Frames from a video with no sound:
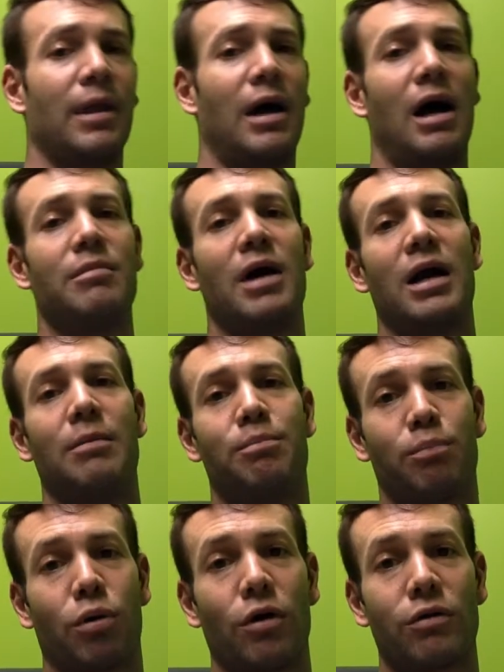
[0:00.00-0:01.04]
I'm not a,
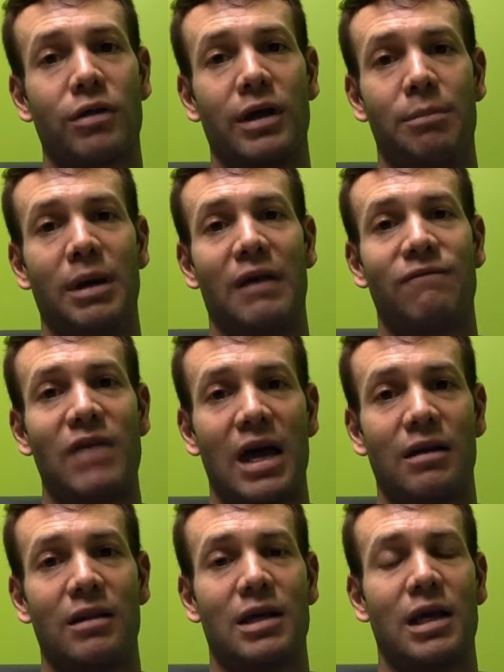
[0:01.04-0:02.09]
personally a big
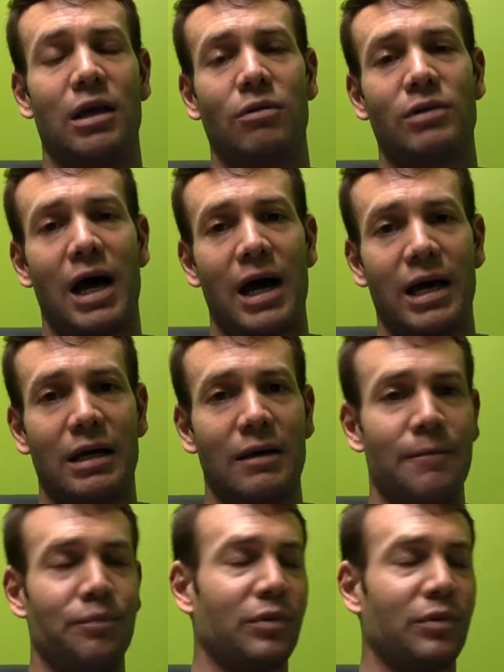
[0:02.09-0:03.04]
fan of the keto diet.